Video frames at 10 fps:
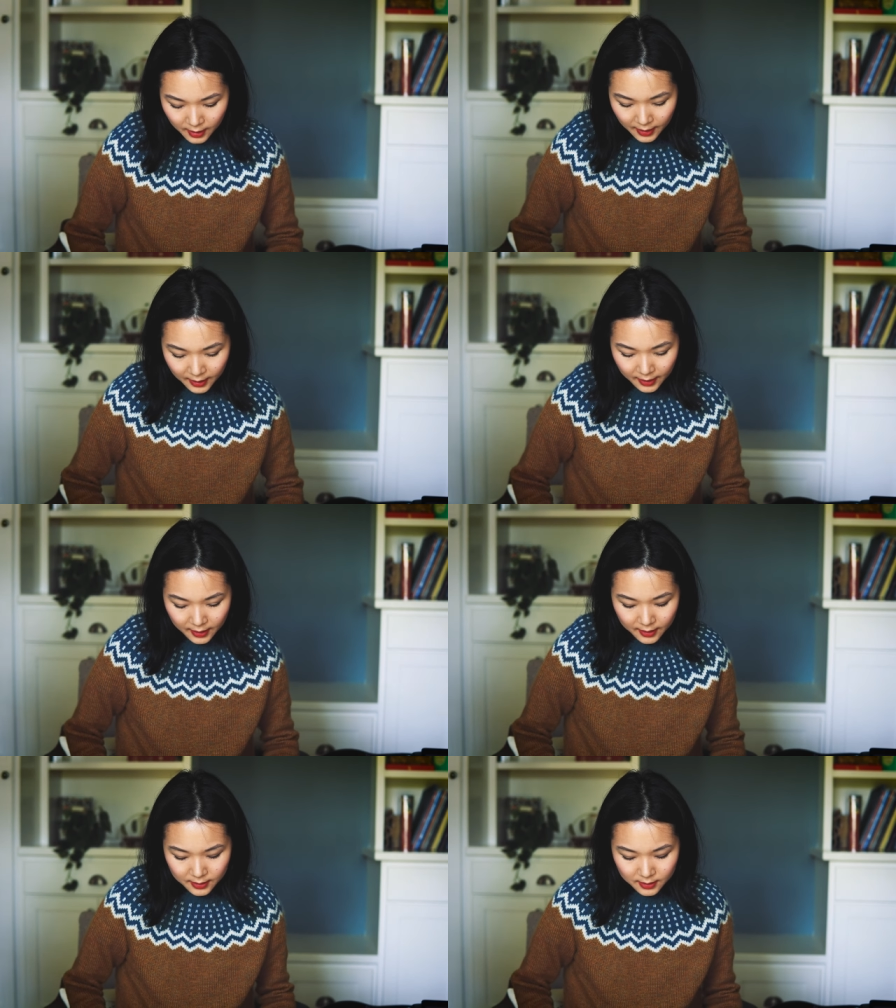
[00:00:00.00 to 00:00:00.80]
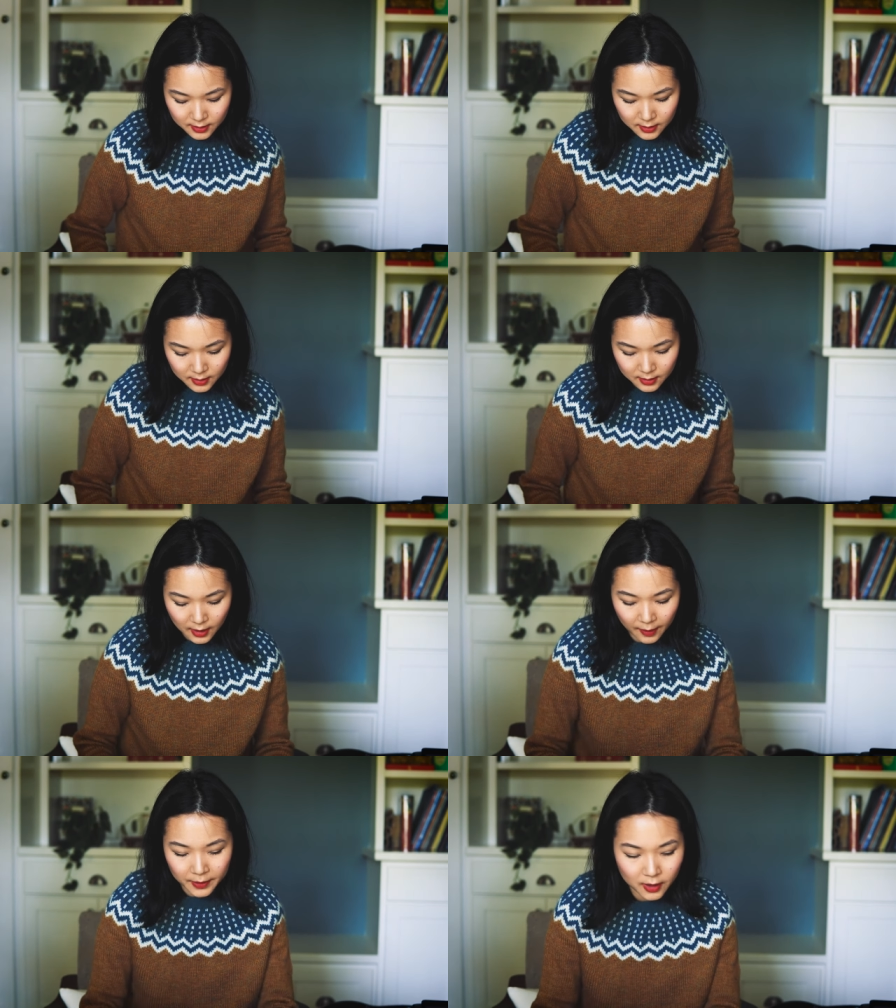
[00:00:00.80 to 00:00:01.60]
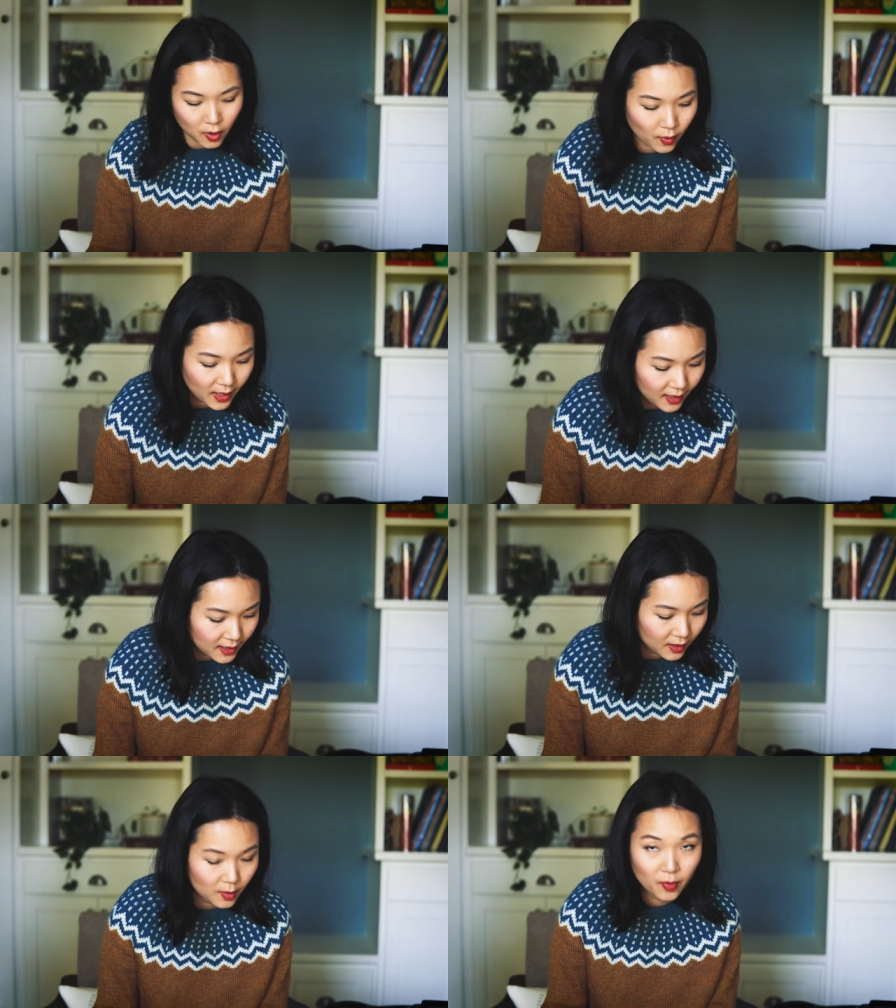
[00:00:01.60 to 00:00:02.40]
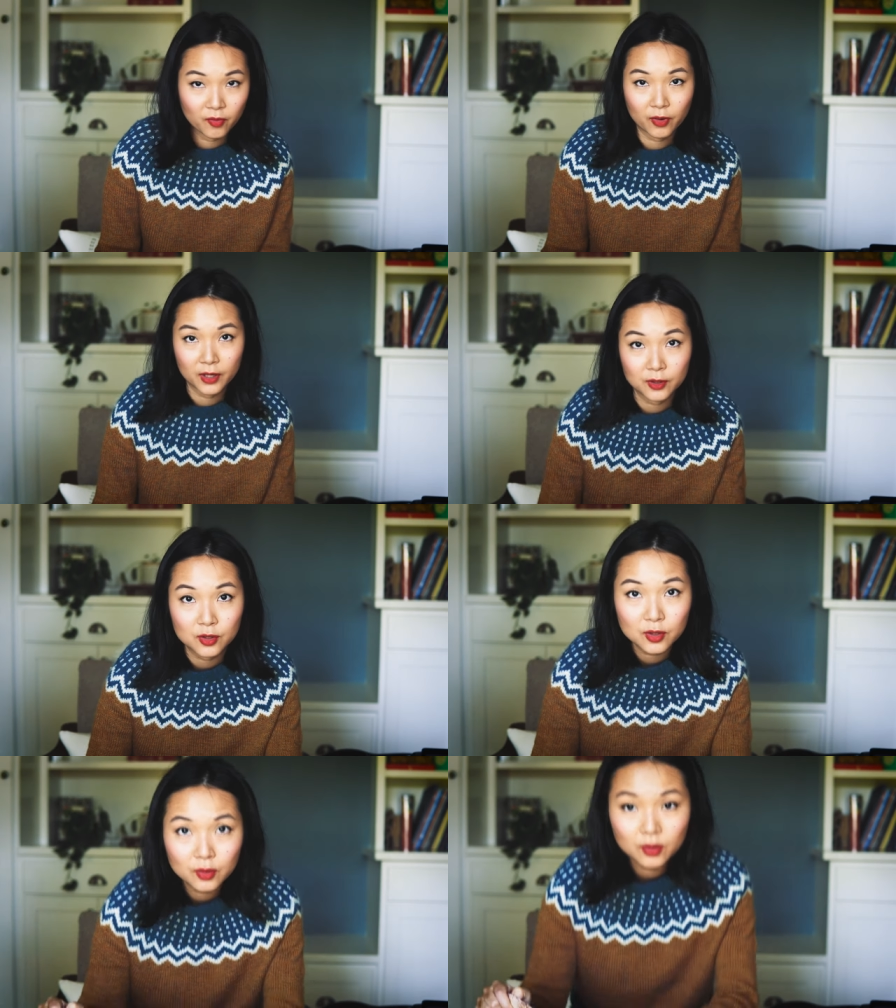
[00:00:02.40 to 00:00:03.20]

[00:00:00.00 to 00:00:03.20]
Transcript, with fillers: And I'm gonna go ahead and come over and show